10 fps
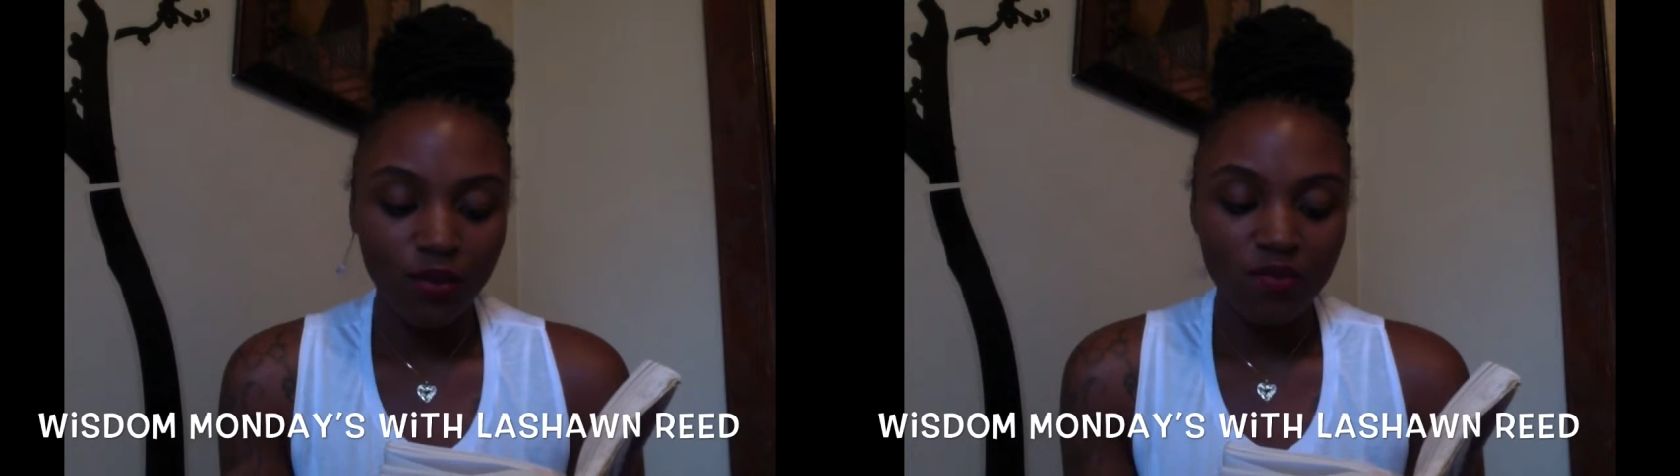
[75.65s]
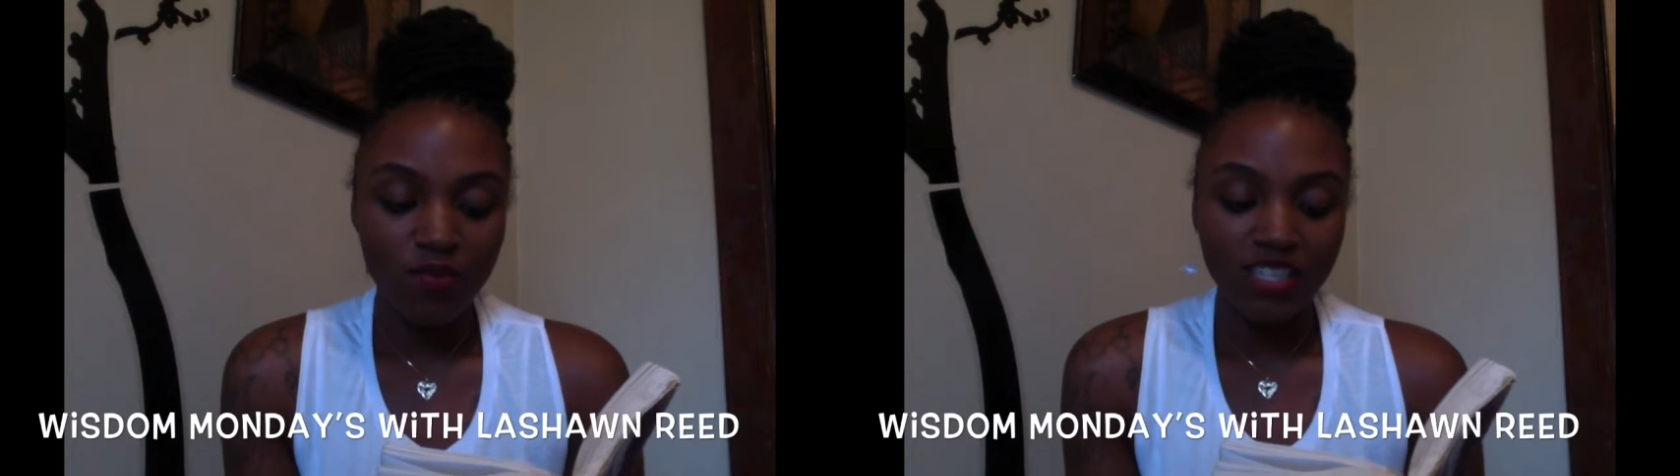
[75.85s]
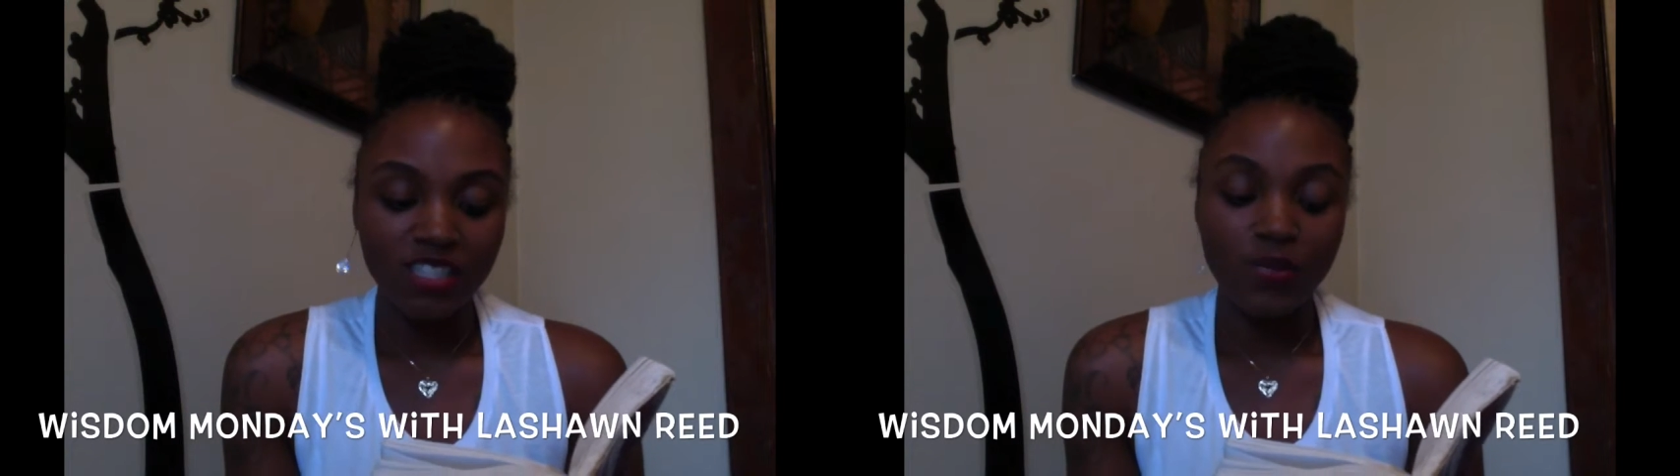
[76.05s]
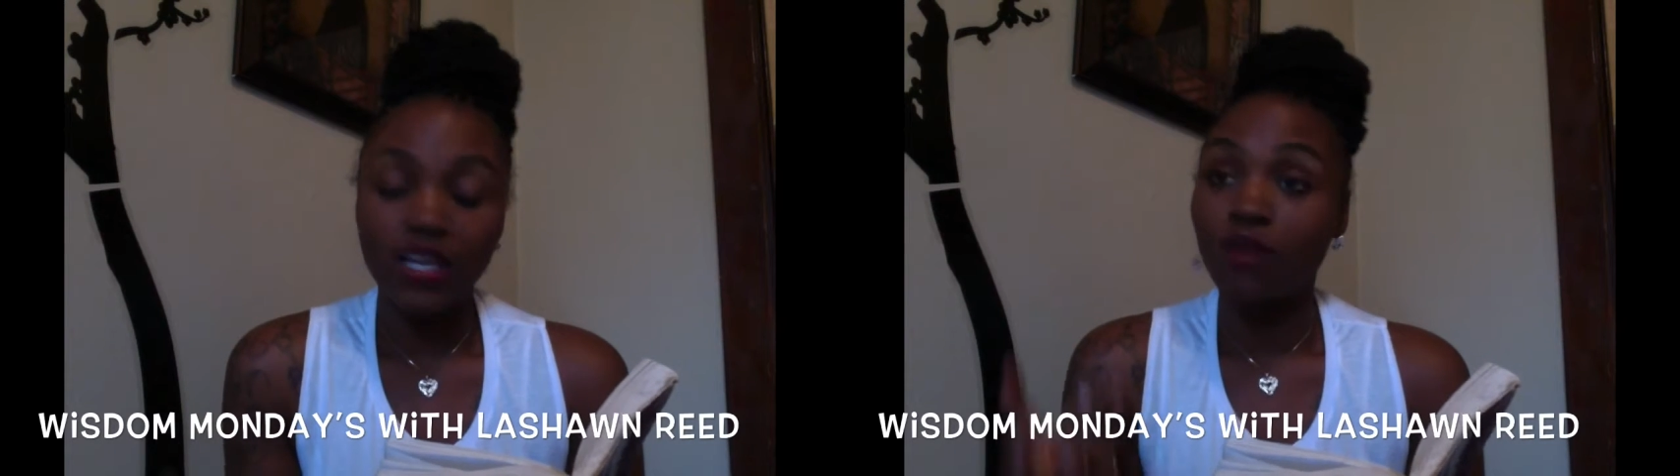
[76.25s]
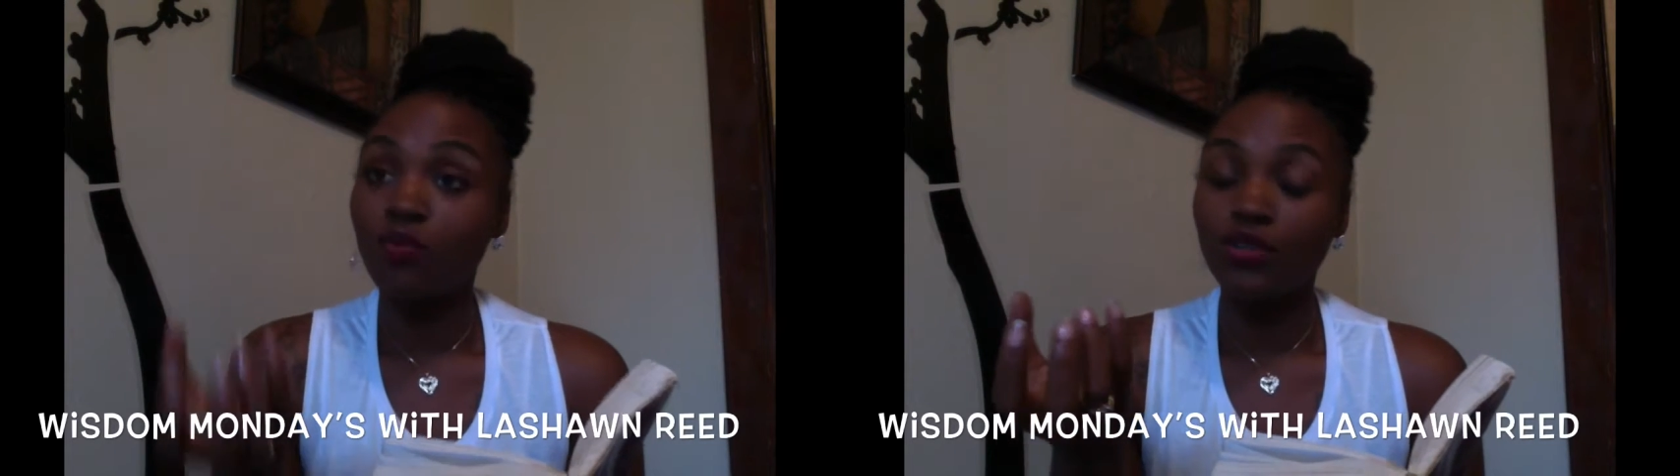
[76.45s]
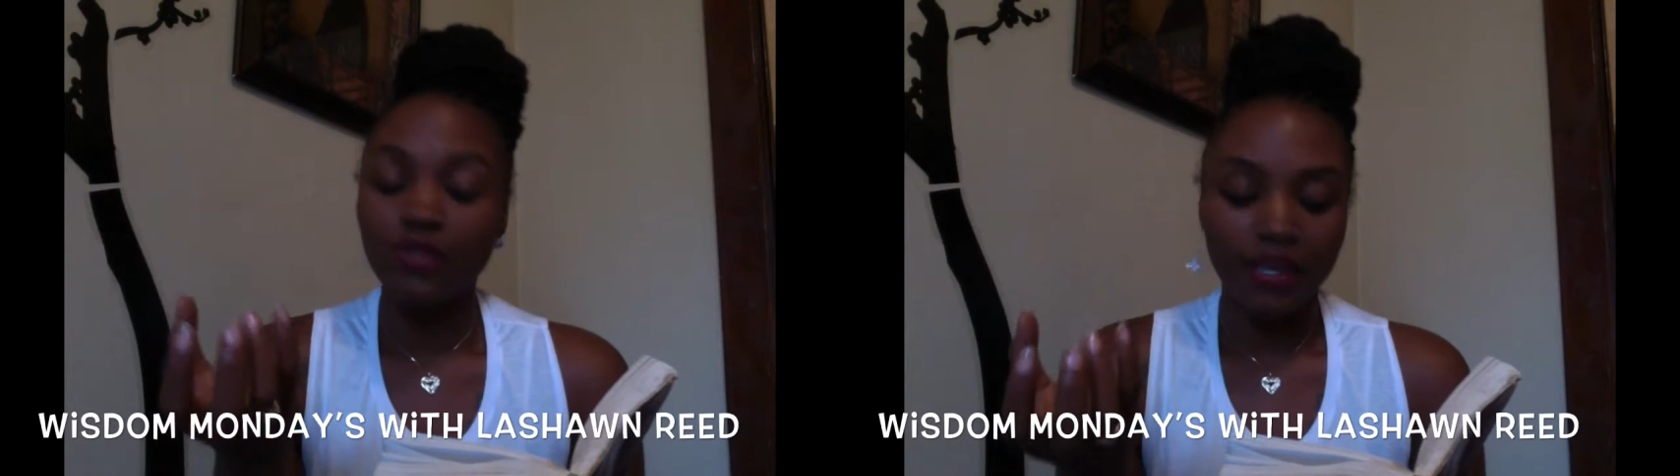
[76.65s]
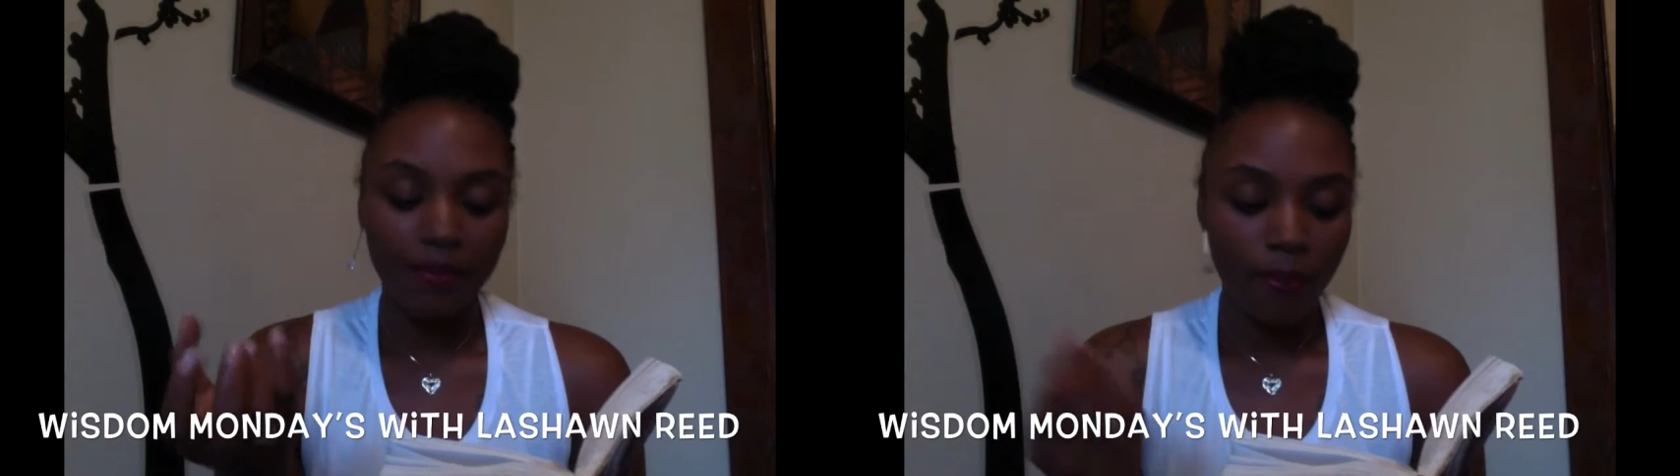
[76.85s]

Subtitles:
we must be uprooted.